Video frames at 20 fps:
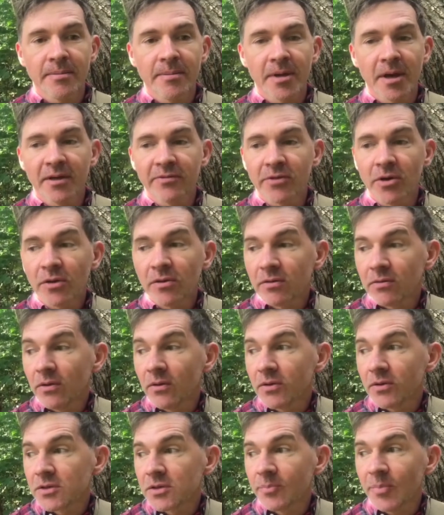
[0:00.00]
I've got
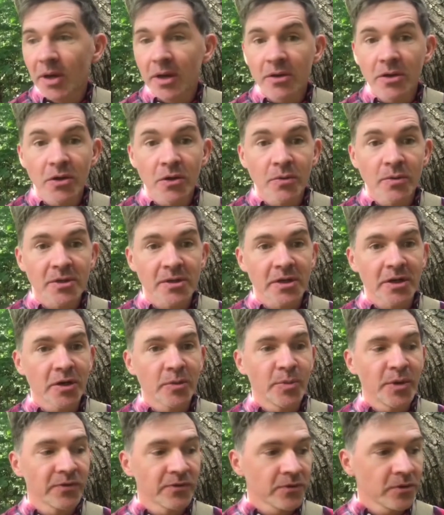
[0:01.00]
thoughts about who was here
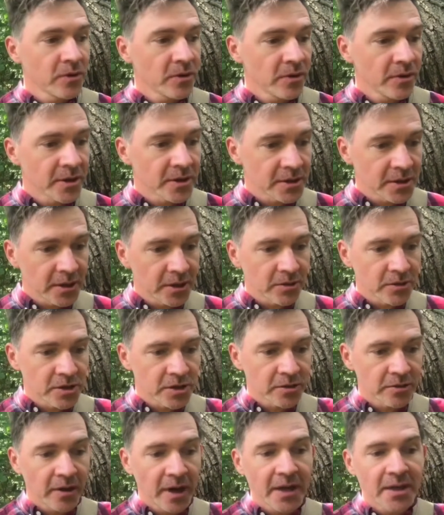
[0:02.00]
before. There's a little
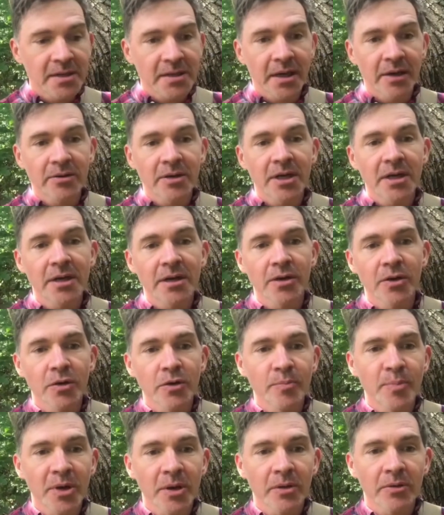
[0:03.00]
shrine down here. Who
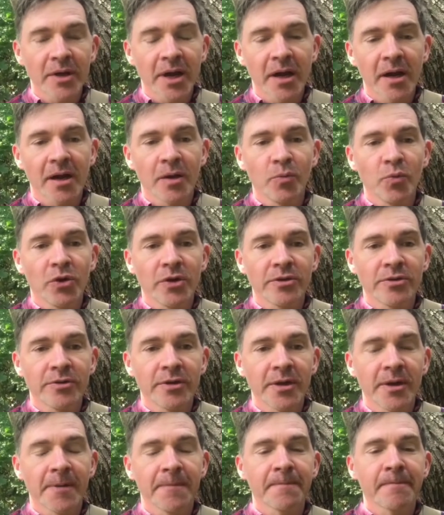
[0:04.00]
built that? I'm wondering.
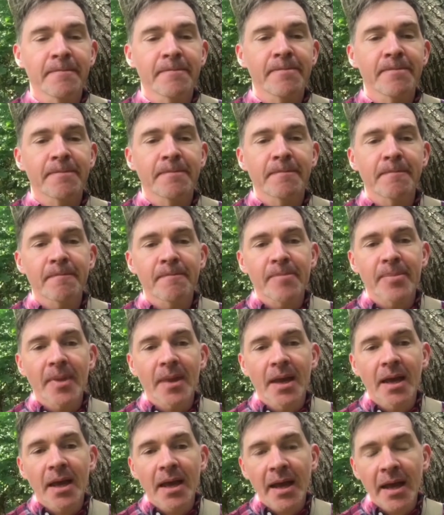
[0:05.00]

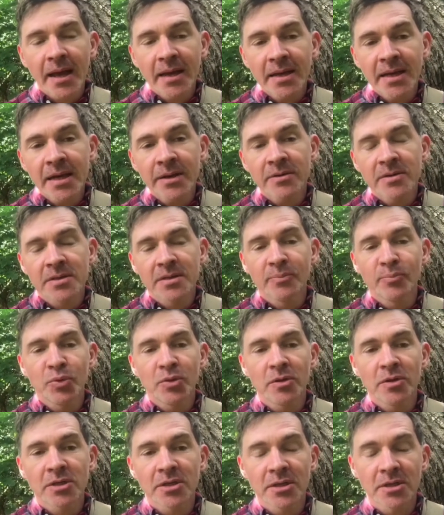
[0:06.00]
And here it's
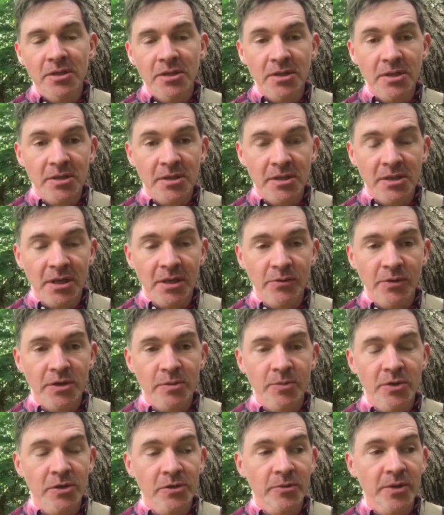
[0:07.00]
important to distinguish
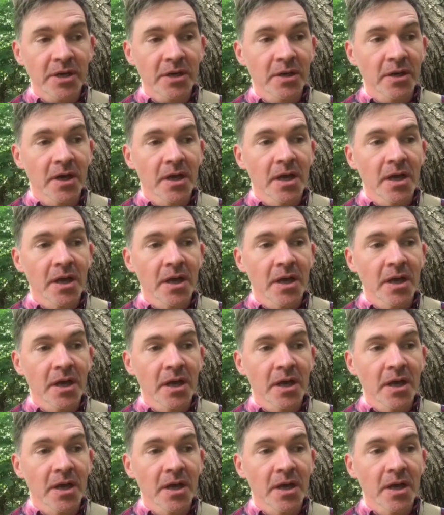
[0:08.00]
between